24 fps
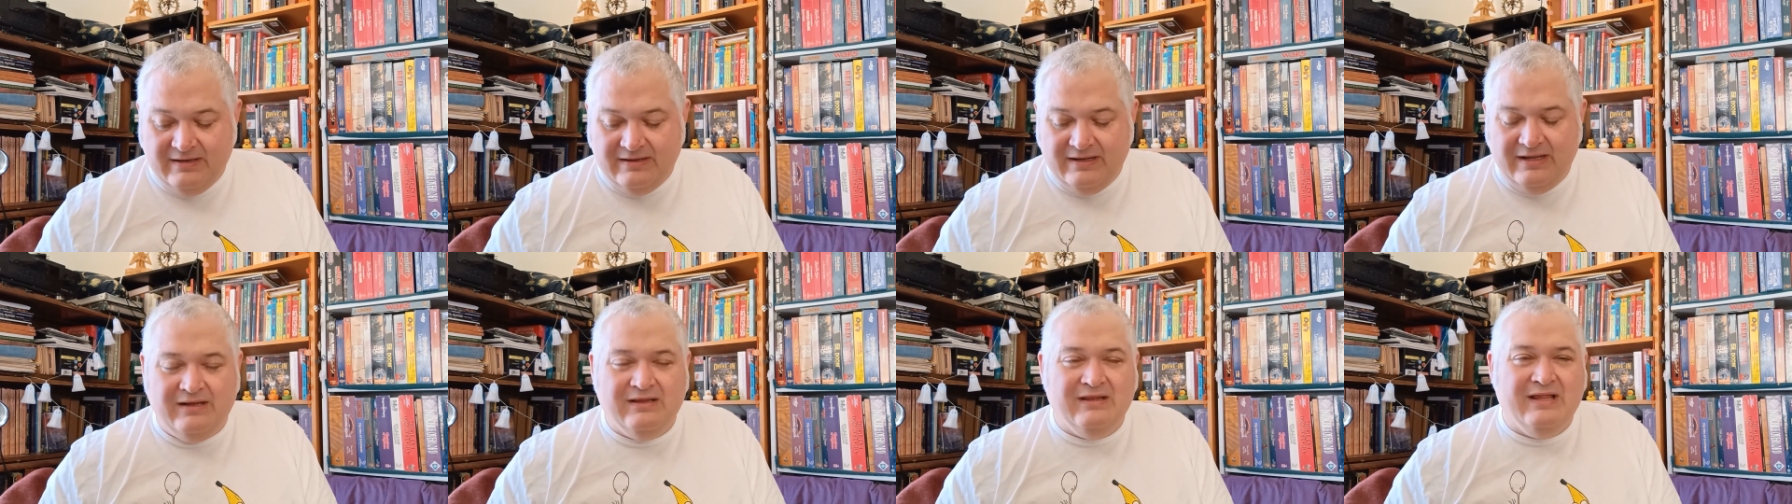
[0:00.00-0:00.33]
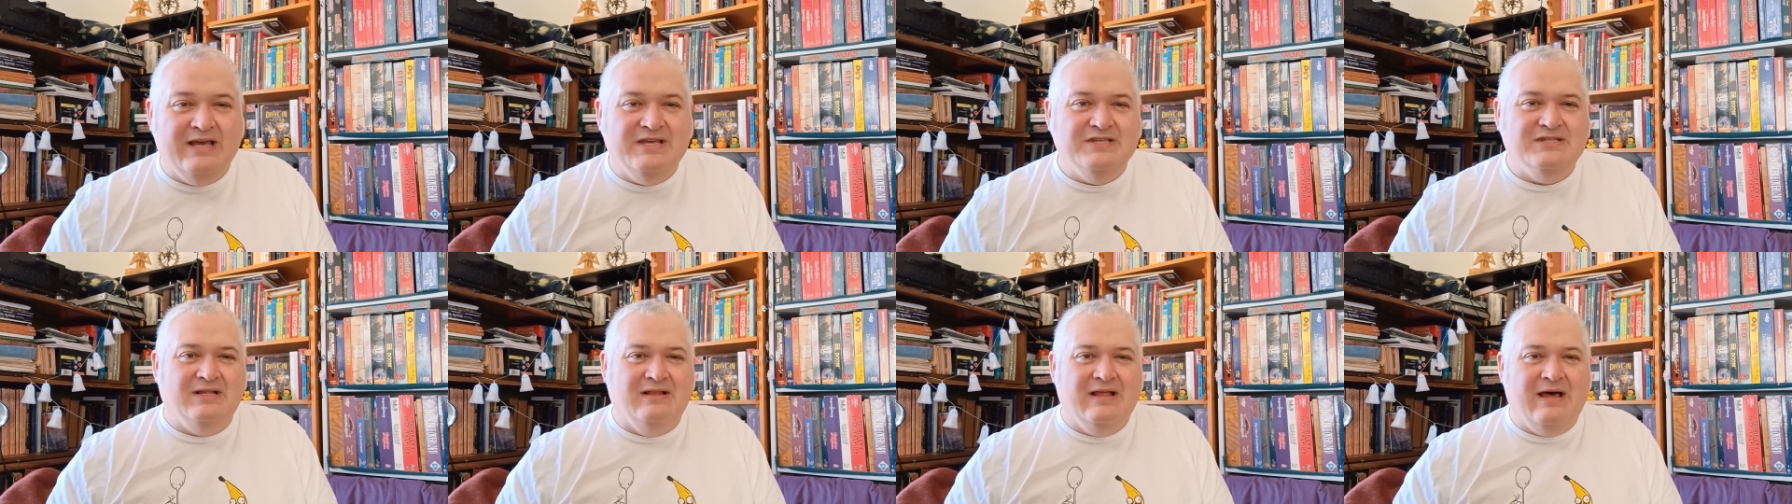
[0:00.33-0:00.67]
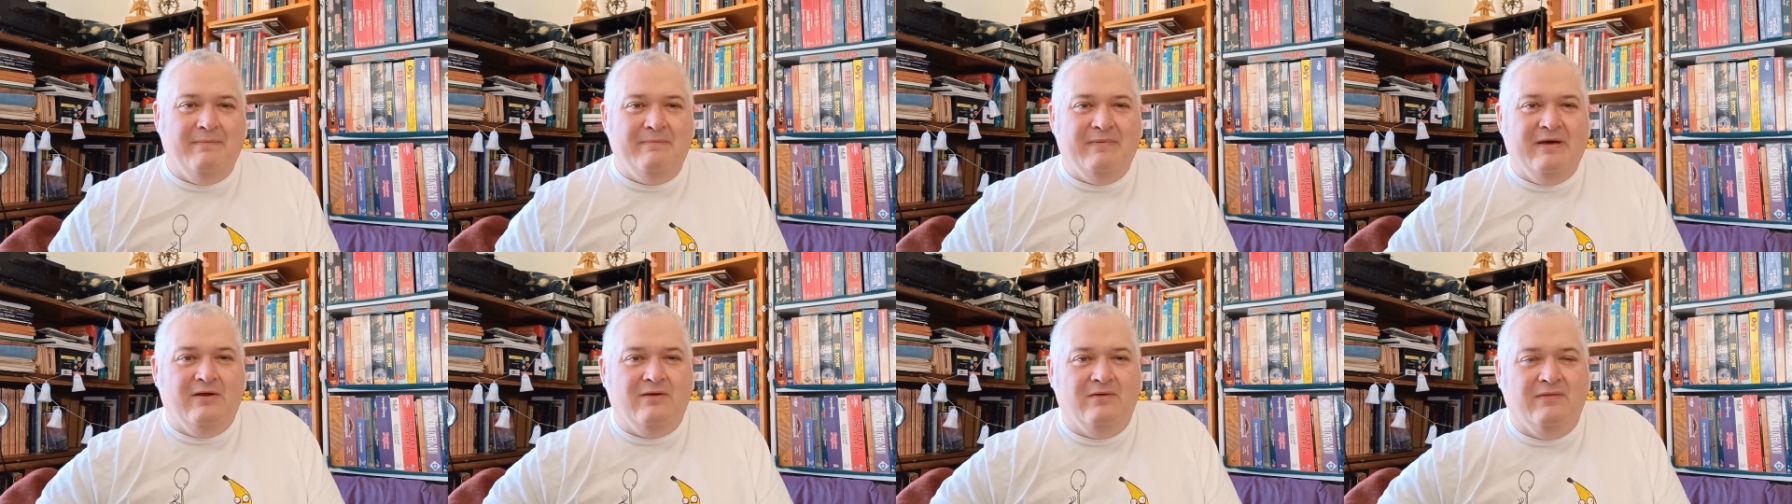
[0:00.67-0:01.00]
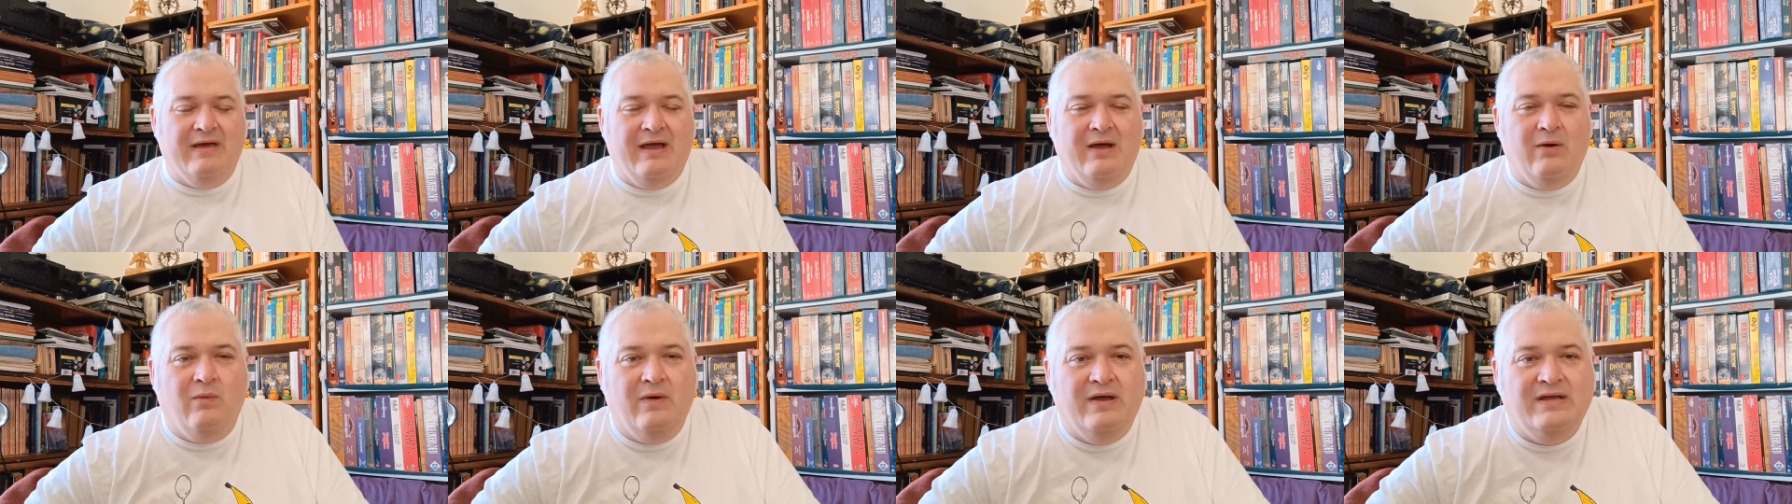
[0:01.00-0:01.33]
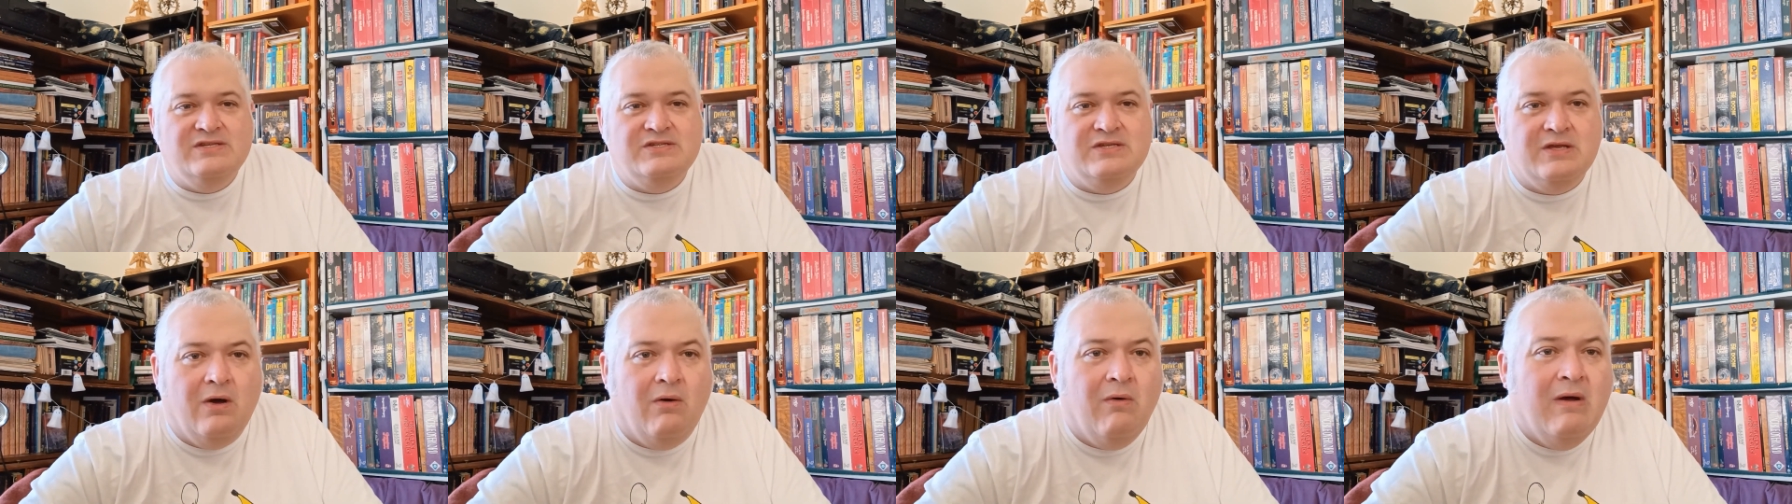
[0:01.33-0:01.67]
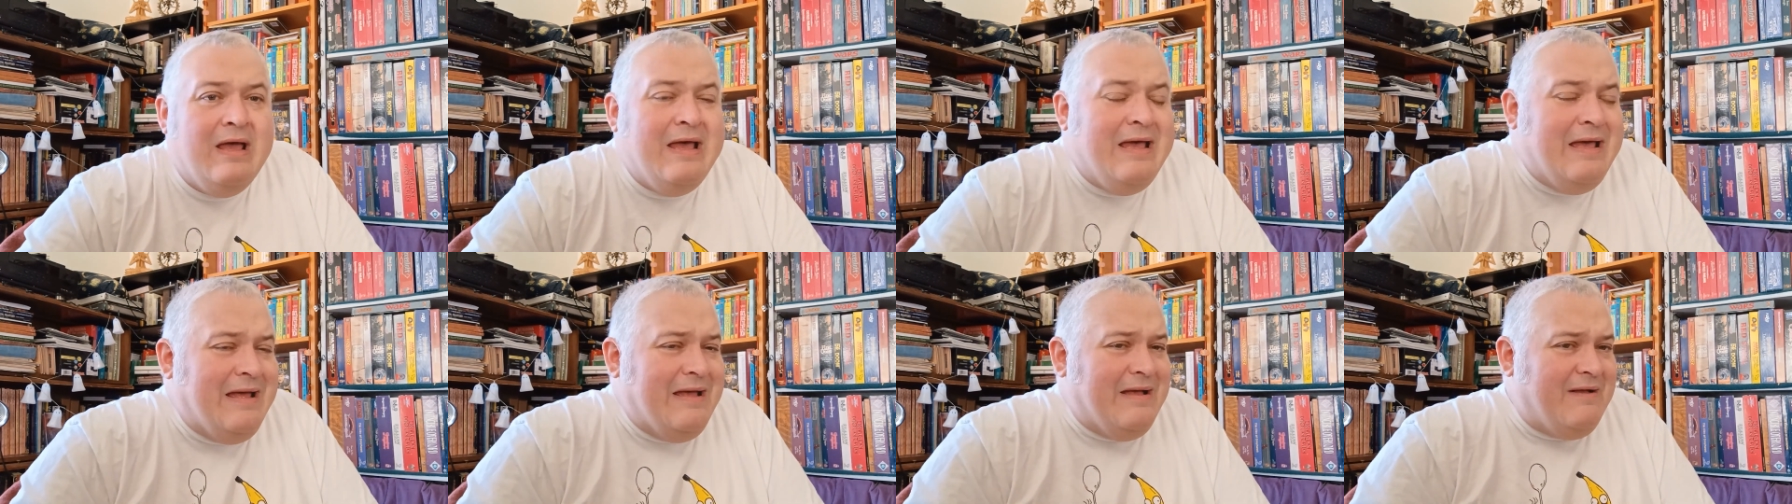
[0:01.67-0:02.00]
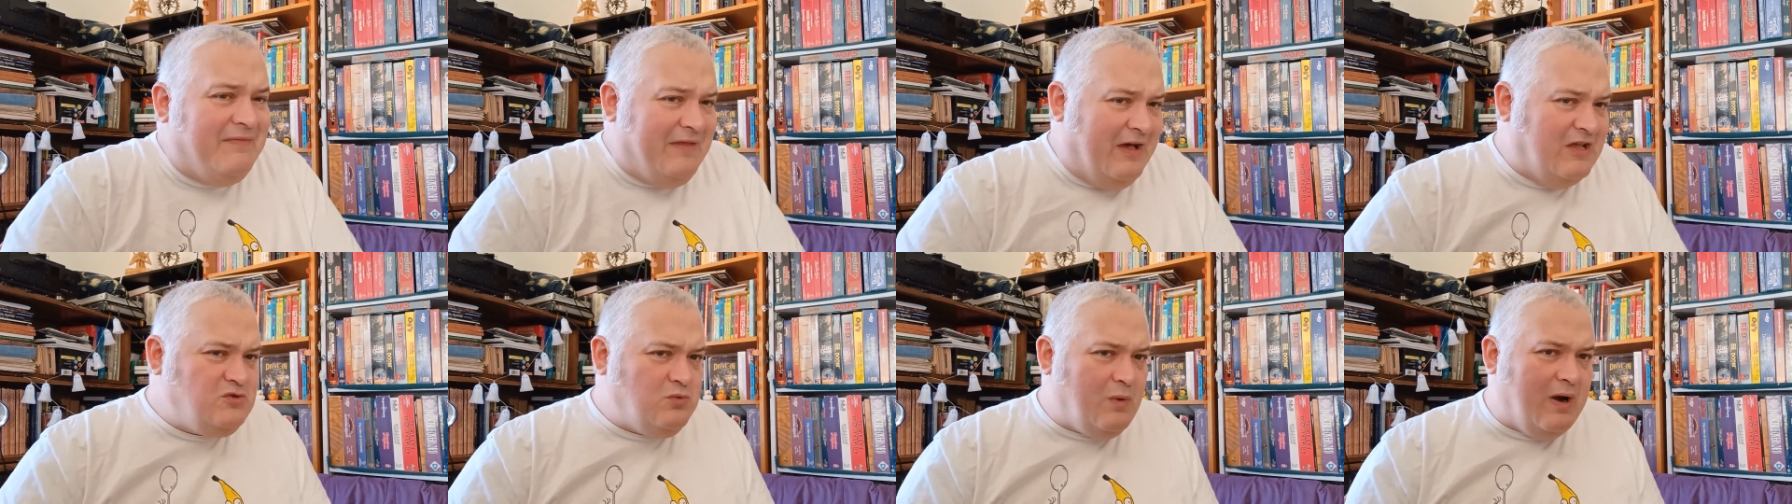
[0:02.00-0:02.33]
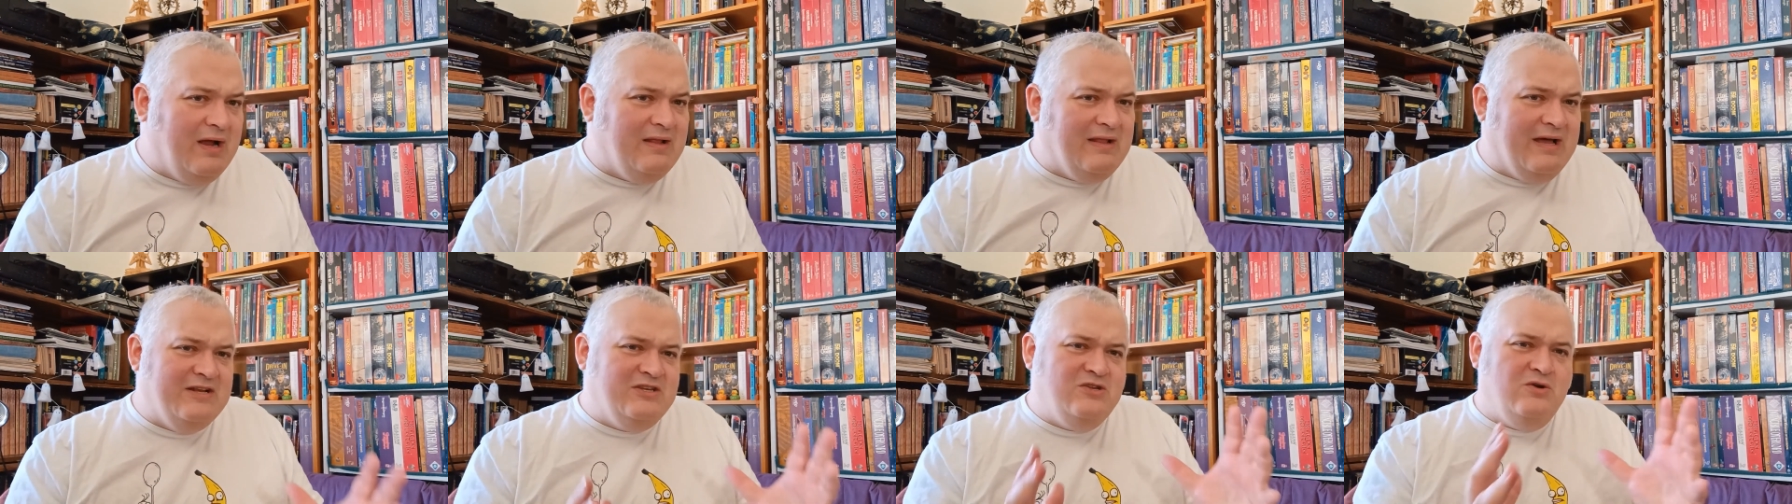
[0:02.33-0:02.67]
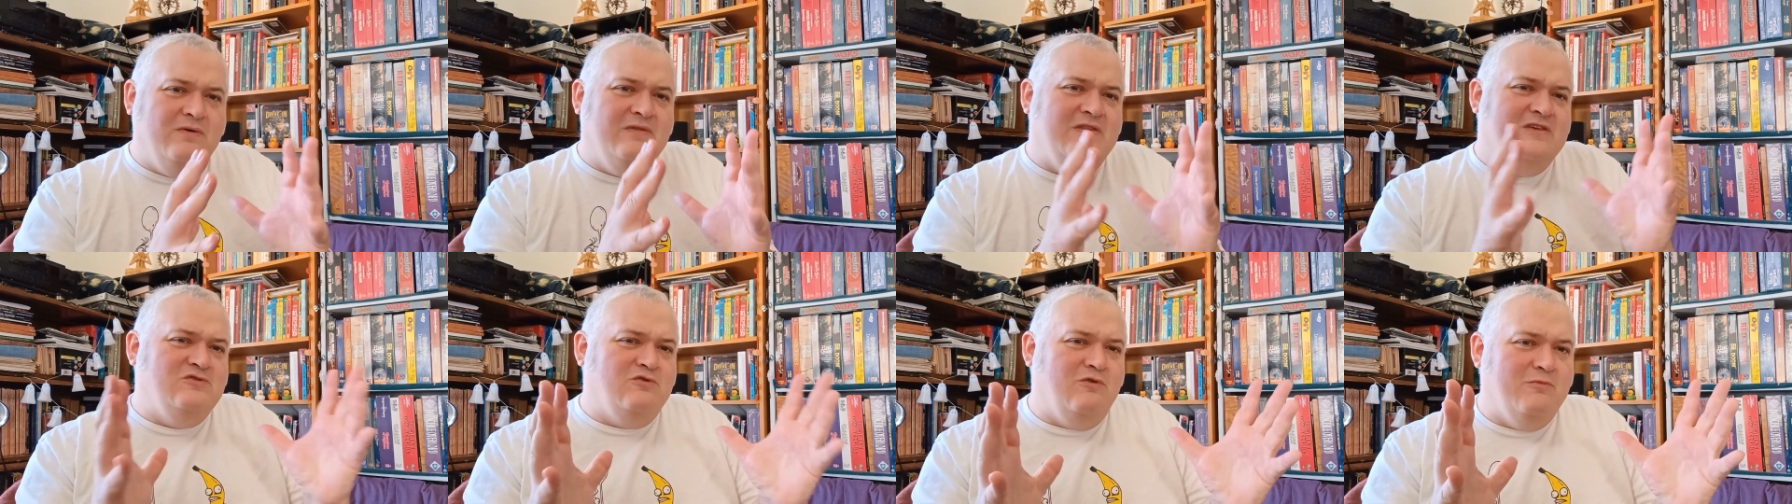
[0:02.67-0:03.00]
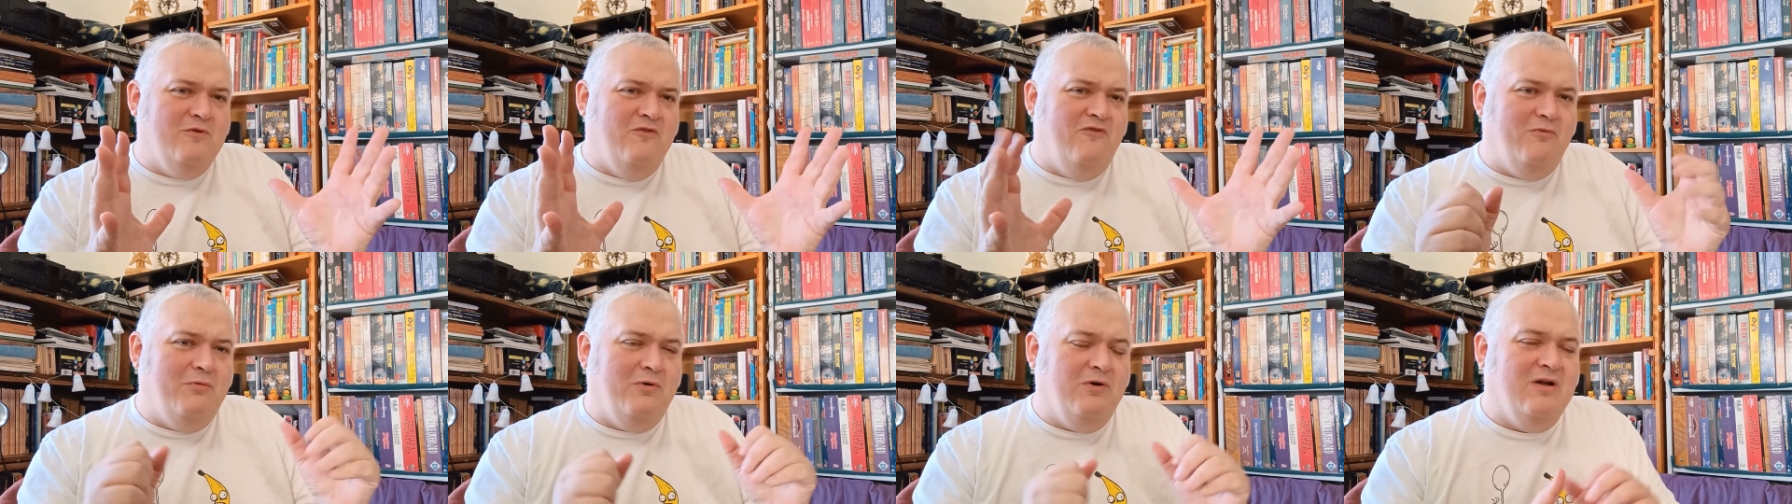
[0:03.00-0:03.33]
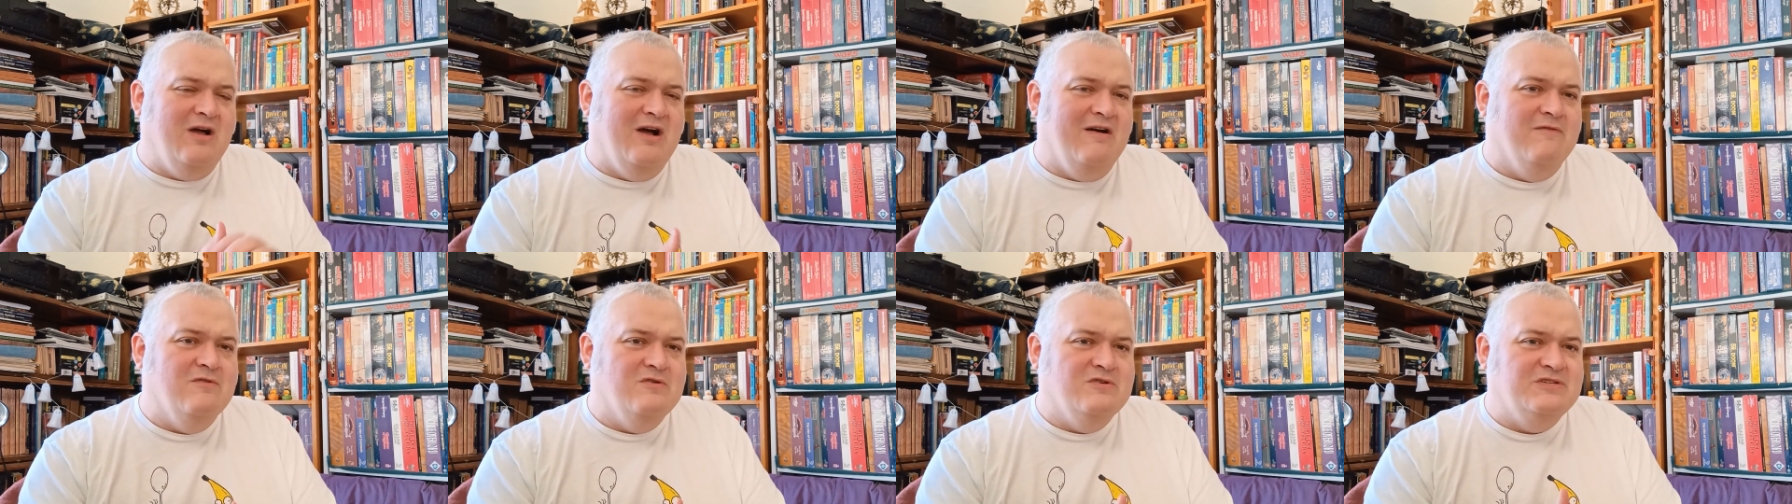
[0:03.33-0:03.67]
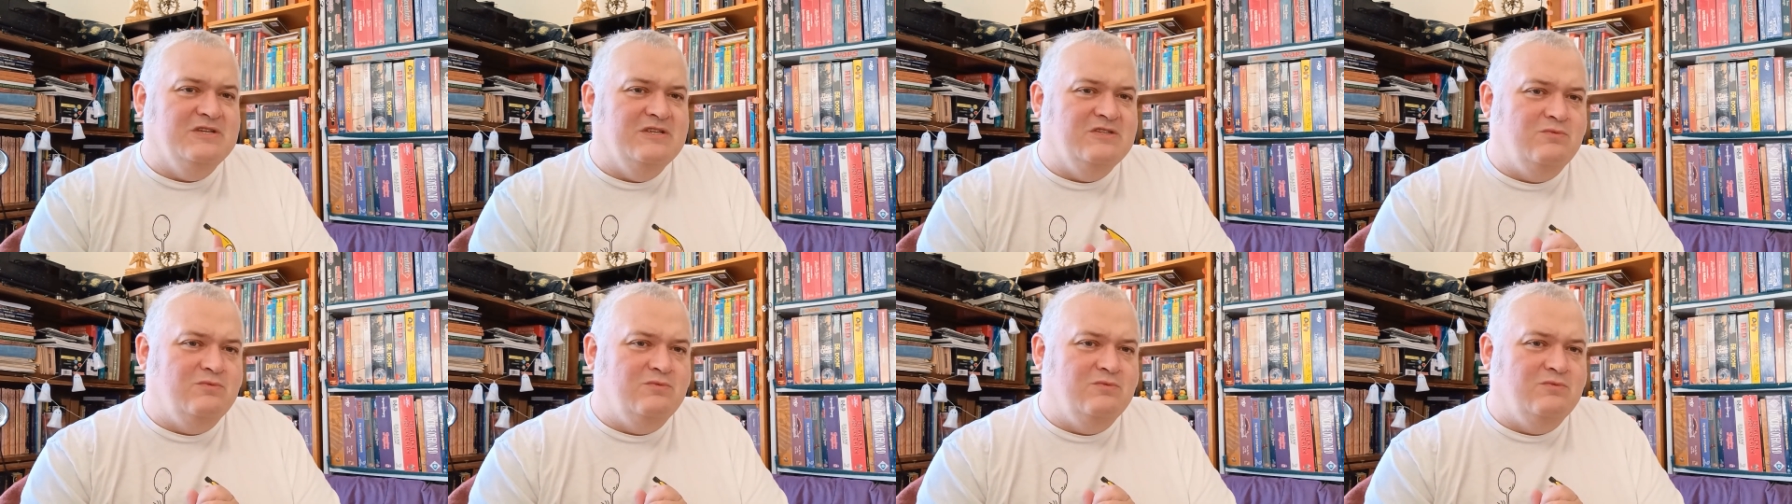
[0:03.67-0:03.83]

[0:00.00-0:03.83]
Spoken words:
It lays a lot better that way. So that's why I like doing these removable covers.